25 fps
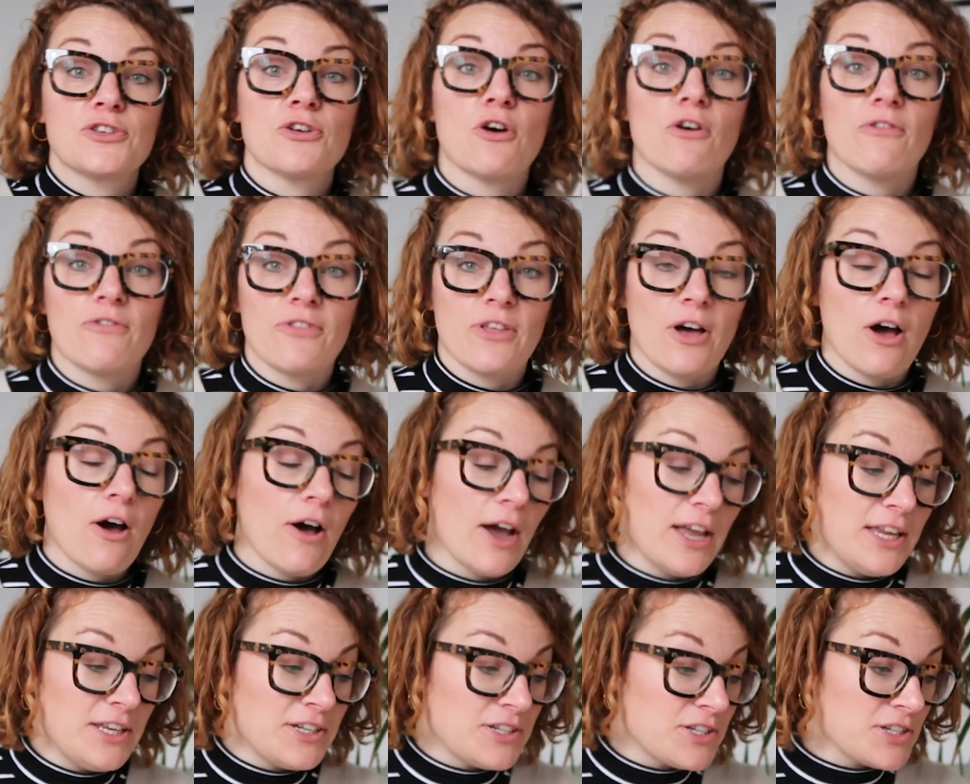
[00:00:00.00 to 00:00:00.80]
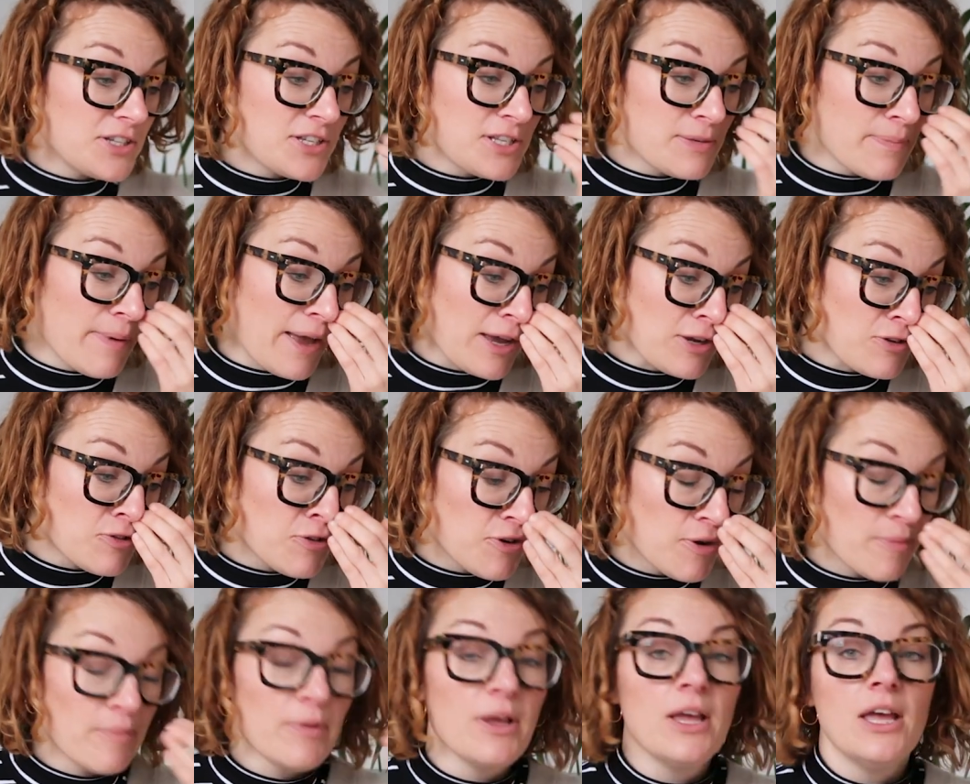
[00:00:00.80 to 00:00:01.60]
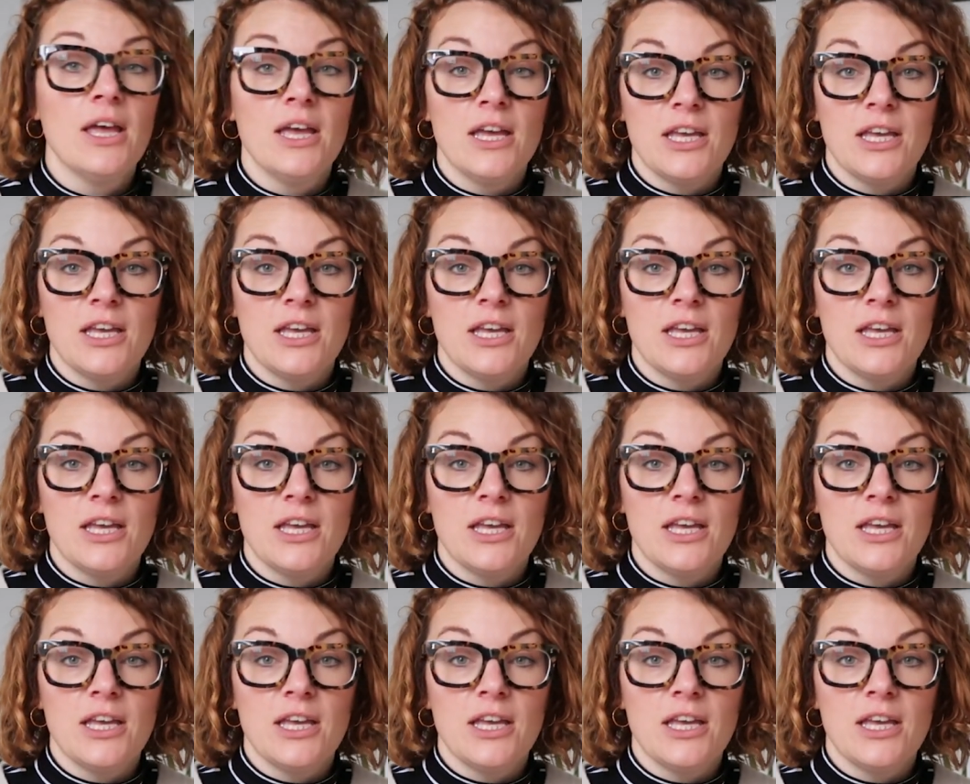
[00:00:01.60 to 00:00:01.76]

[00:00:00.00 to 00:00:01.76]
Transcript: of the height spectrum.